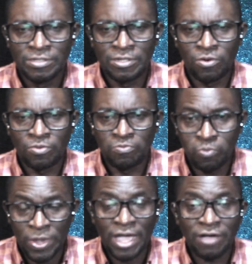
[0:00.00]
You know,
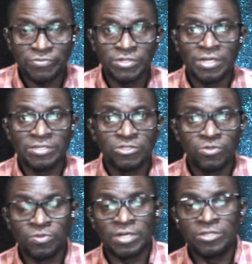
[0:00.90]
we have to learn to
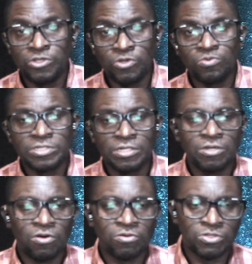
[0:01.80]
do that using
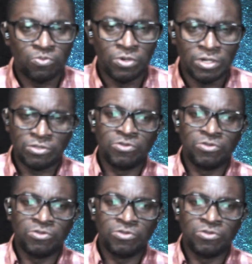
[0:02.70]
God's word,